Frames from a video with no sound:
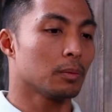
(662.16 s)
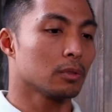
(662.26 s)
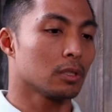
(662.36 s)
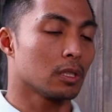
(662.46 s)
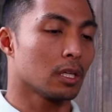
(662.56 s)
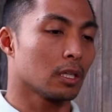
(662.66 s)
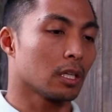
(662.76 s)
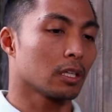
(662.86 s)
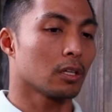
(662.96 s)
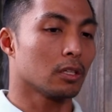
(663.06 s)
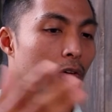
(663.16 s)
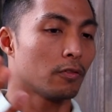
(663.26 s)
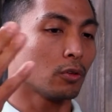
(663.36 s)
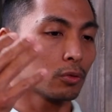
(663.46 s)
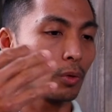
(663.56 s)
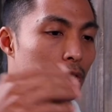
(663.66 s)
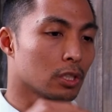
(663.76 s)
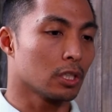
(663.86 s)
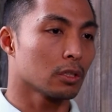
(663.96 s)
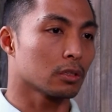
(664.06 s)
able to think, like, folks
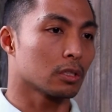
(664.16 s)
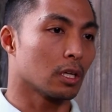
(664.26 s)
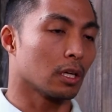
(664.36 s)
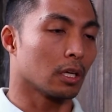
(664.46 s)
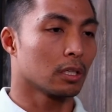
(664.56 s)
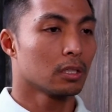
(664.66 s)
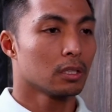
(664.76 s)
watching here saying,